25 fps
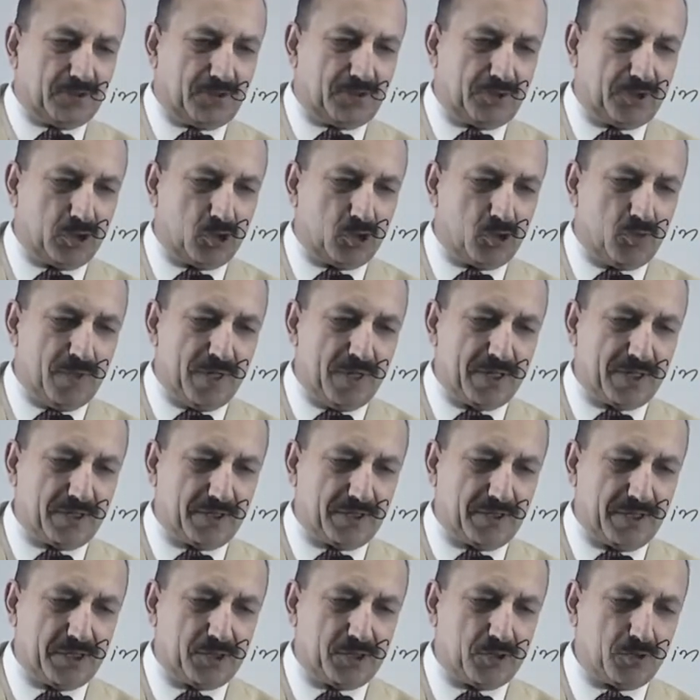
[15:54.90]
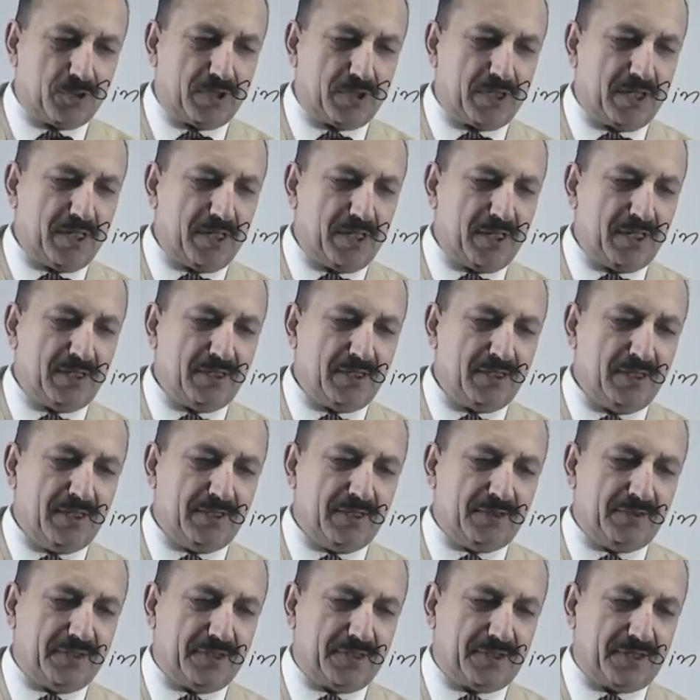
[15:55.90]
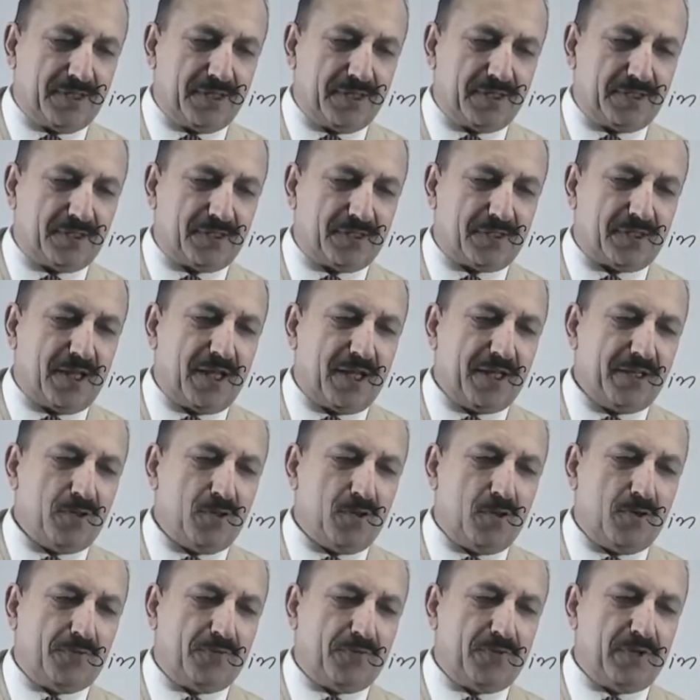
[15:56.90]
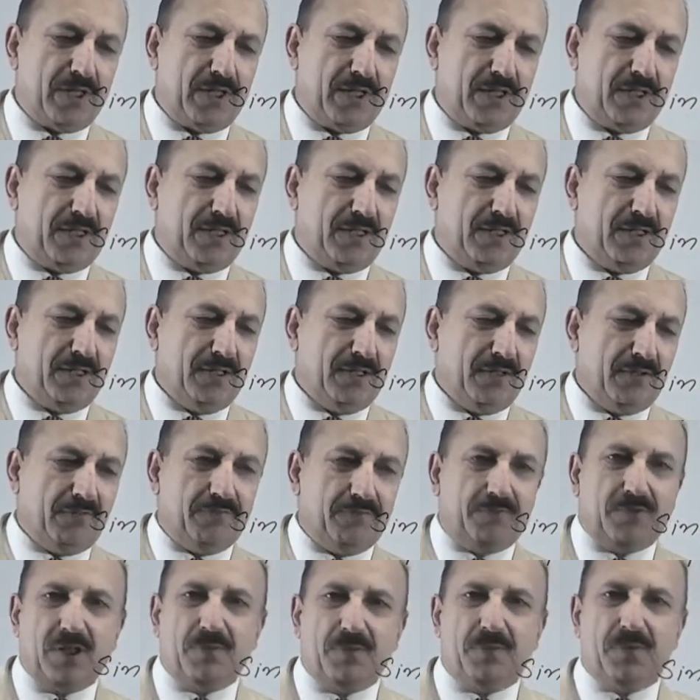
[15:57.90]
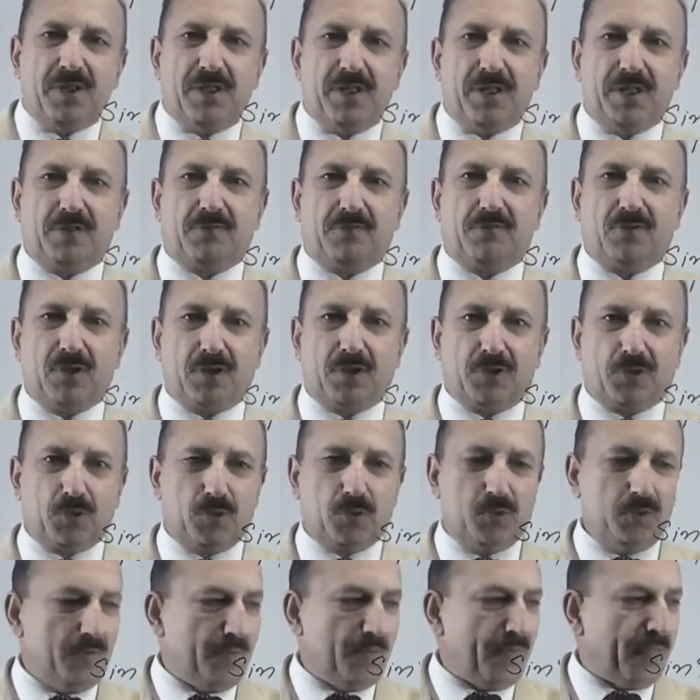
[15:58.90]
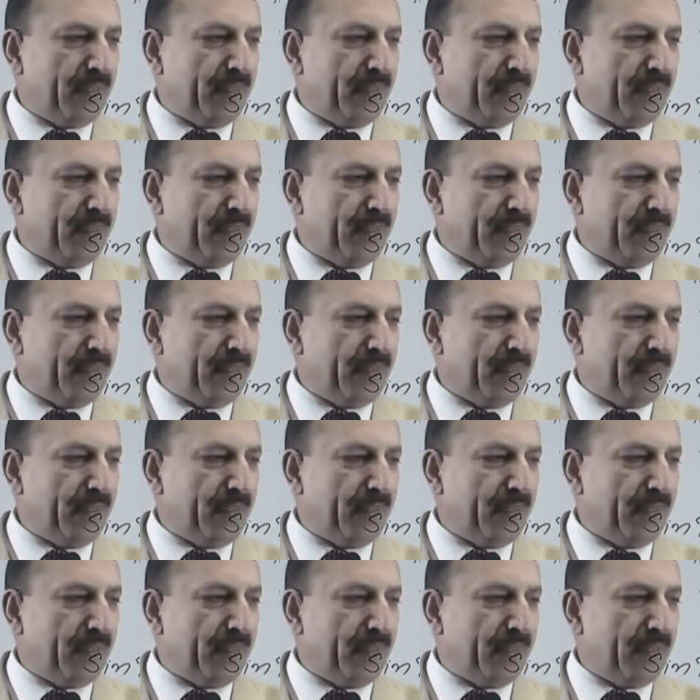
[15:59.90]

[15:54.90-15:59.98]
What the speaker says: trigonometric ratios here. This is sine of A will be equal to